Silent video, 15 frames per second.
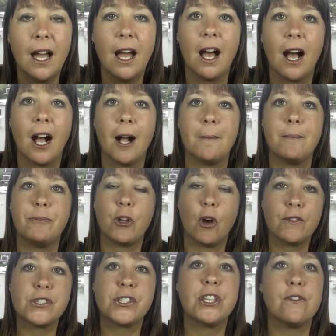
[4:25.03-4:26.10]

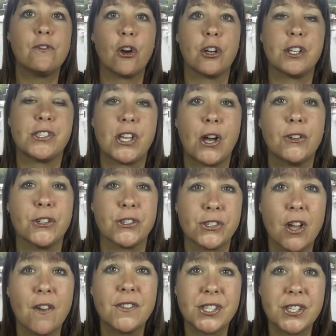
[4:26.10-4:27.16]
Obviously, you've got to sell your
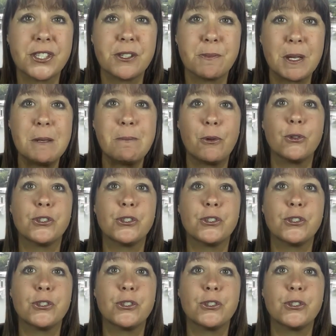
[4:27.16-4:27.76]
services to people,